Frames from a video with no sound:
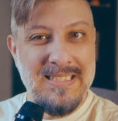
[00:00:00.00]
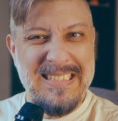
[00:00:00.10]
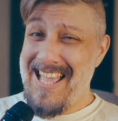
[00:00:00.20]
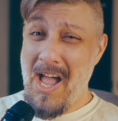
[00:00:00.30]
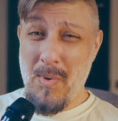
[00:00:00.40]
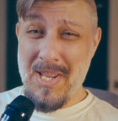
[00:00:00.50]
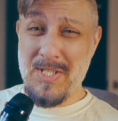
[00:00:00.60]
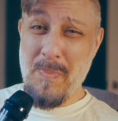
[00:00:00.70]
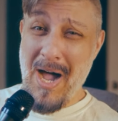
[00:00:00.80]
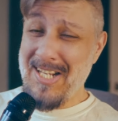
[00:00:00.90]
Yeah, I wanted
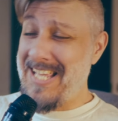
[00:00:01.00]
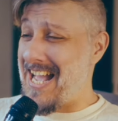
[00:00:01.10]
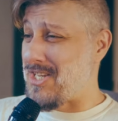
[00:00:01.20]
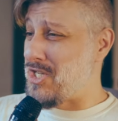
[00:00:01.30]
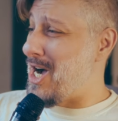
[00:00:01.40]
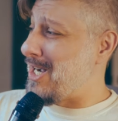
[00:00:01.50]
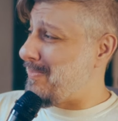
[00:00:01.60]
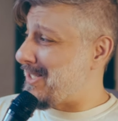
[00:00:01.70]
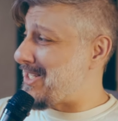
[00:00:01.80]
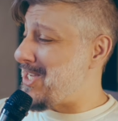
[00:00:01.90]
this podcast to talk
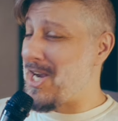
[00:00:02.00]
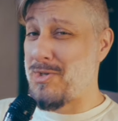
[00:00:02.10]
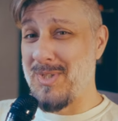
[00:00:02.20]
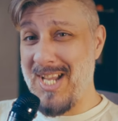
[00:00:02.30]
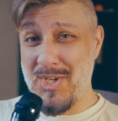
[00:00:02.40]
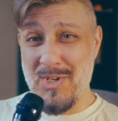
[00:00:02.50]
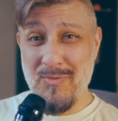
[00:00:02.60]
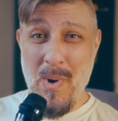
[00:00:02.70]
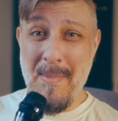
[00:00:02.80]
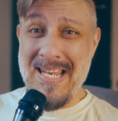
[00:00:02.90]
about the sexualization of
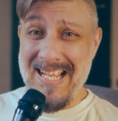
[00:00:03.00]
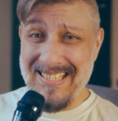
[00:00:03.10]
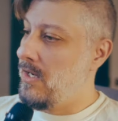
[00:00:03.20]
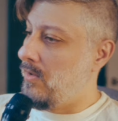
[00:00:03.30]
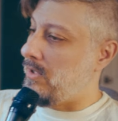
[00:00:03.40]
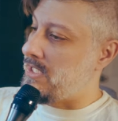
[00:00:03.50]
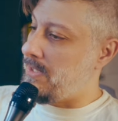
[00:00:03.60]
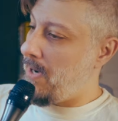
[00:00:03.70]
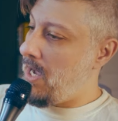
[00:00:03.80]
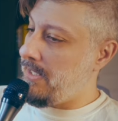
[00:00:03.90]
women. What's the
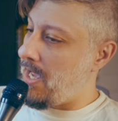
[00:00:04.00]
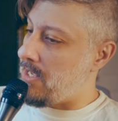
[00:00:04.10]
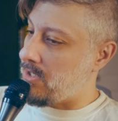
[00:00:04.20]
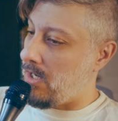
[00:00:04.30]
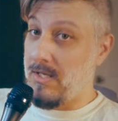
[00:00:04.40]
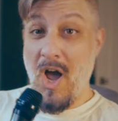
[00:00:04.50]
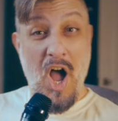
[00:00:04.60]
podcast called?